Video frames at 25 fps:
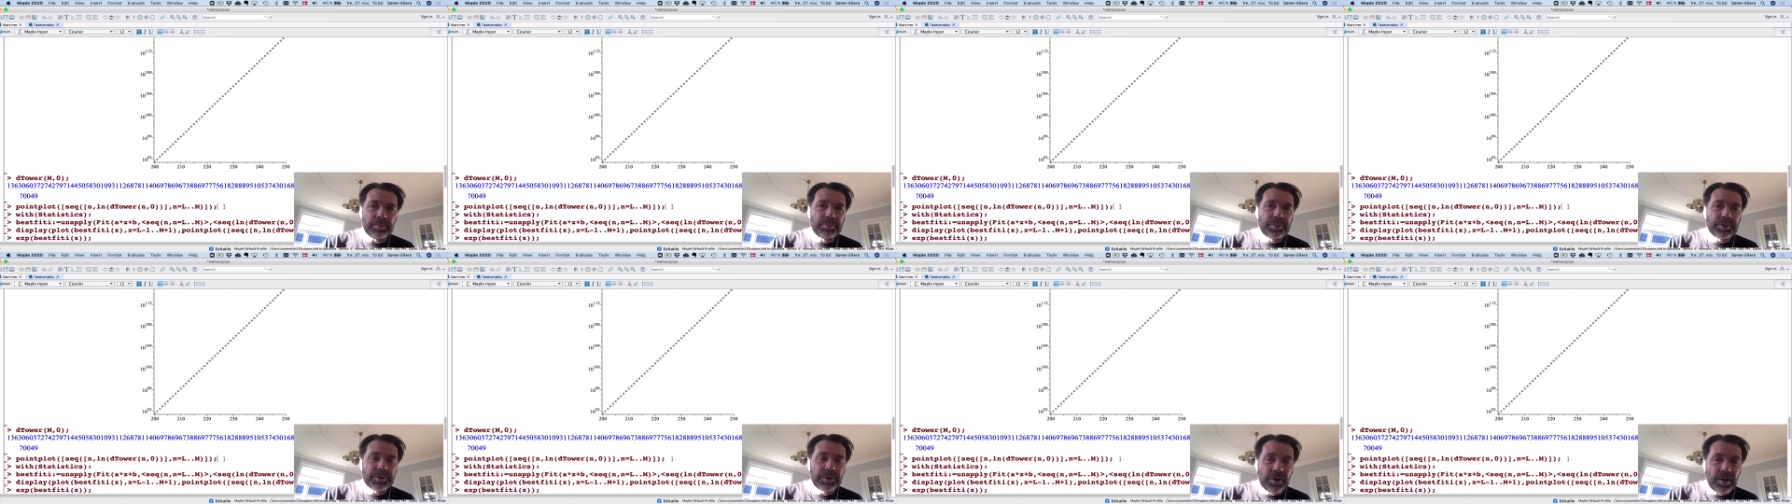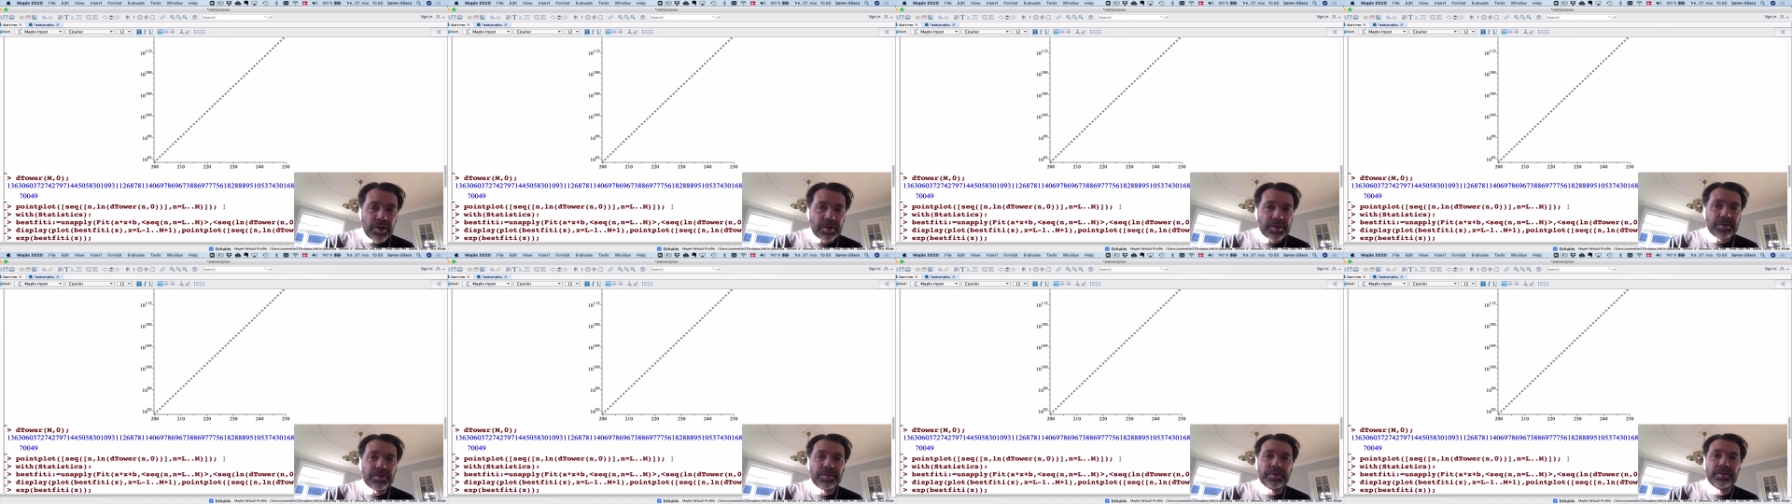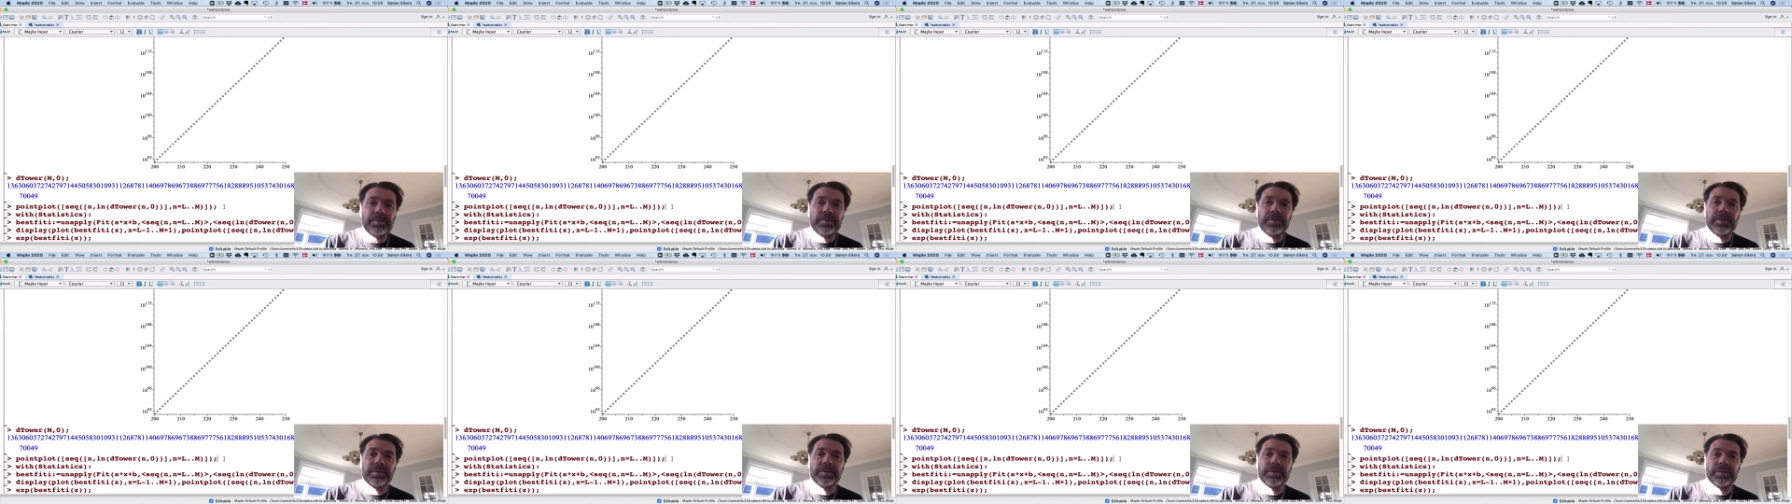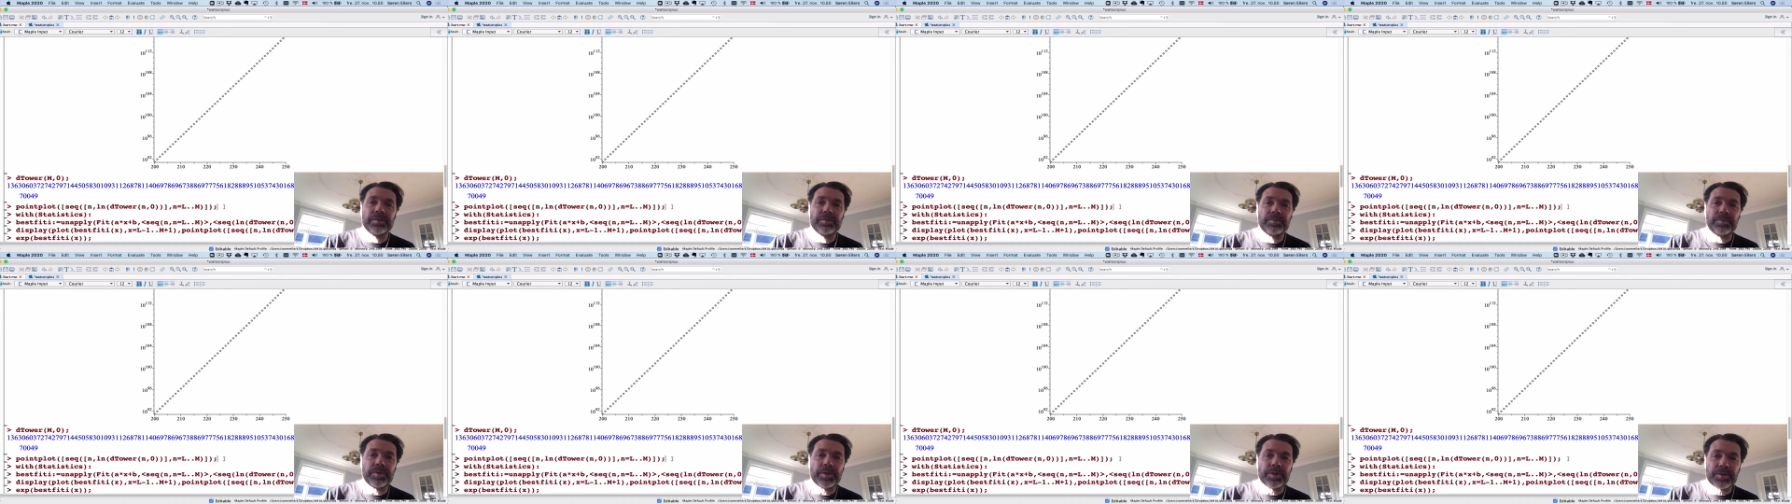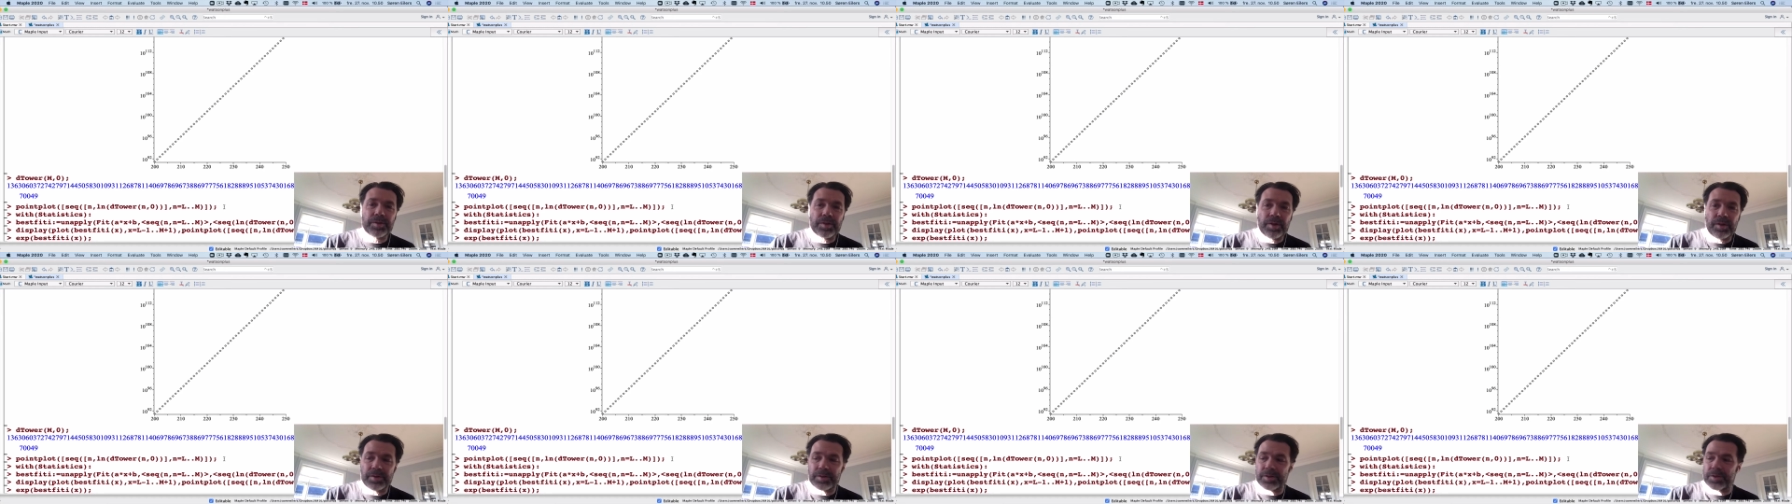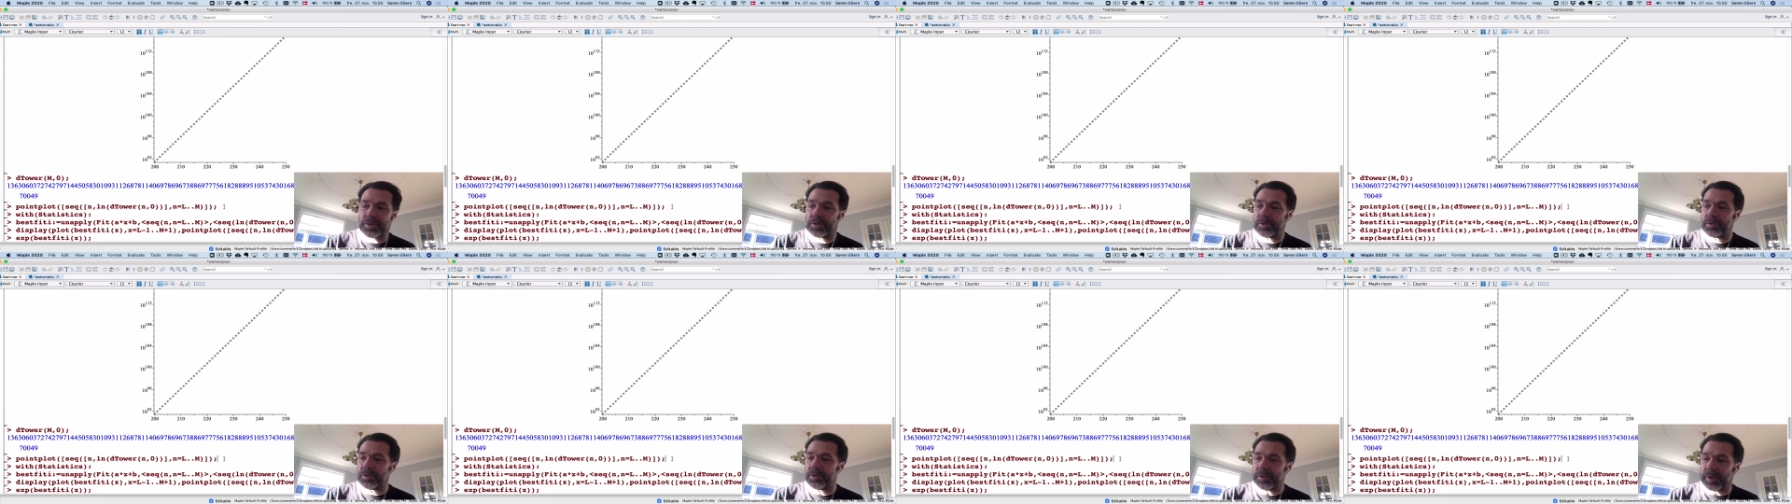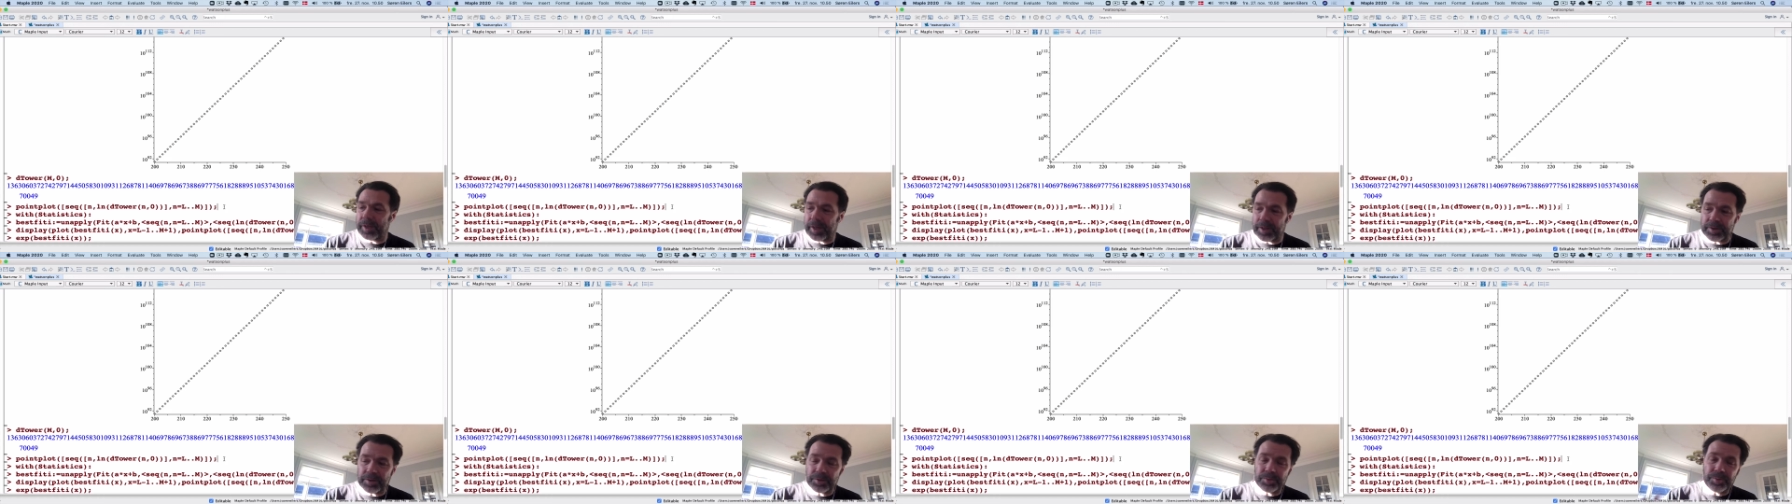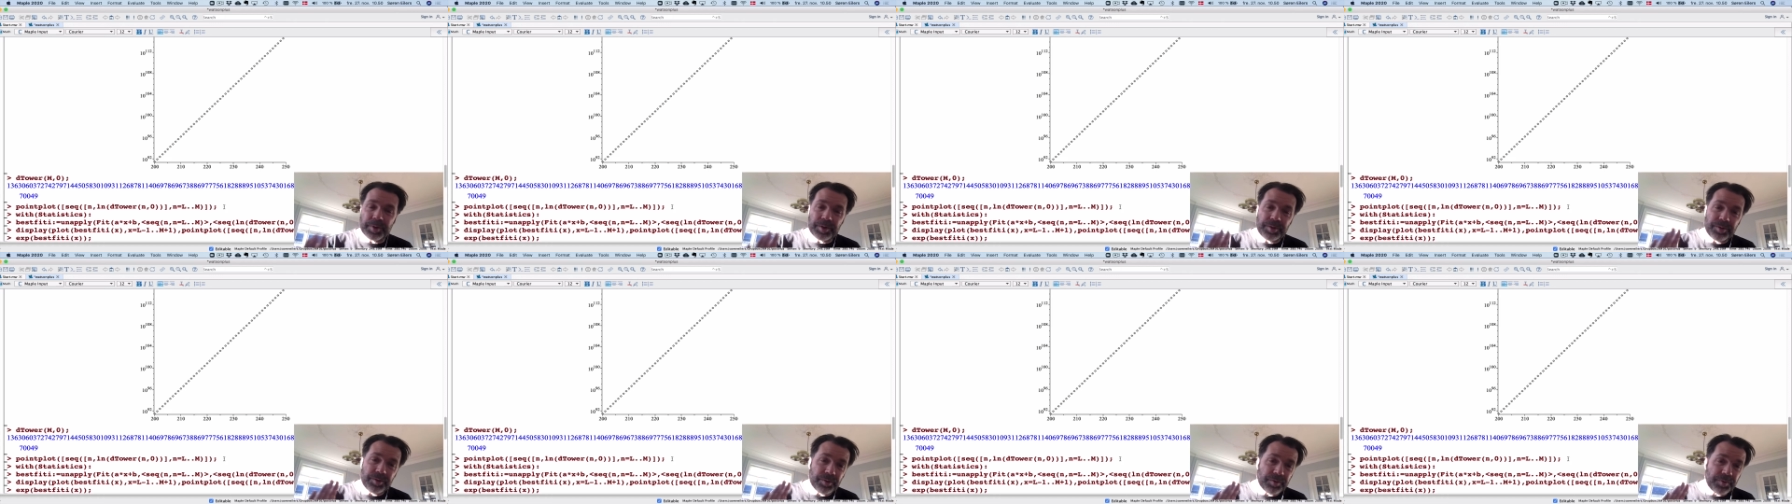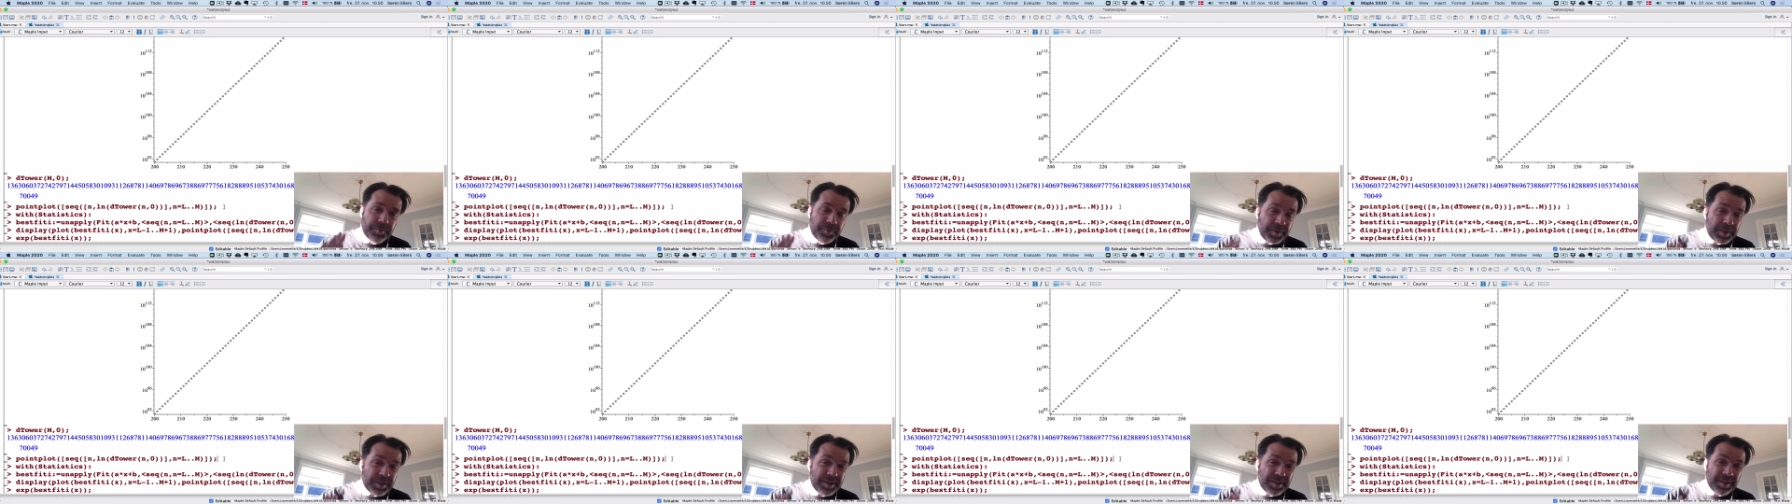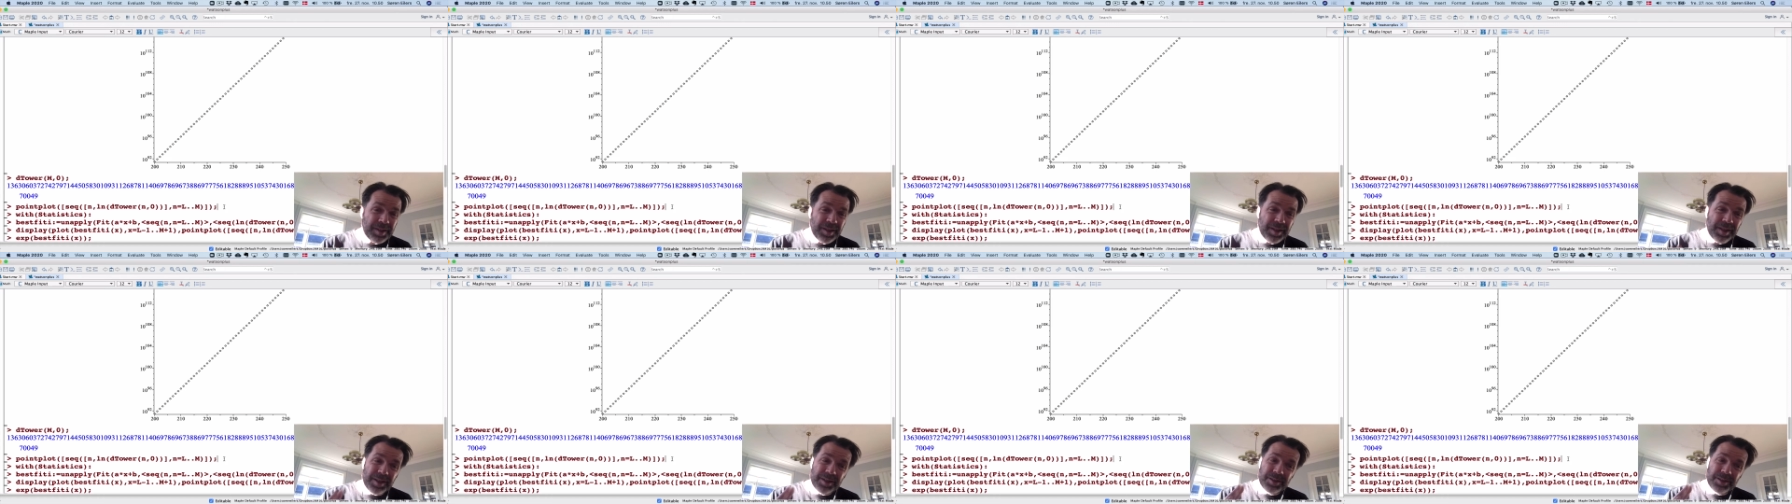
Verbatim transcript: plot the results together with your fit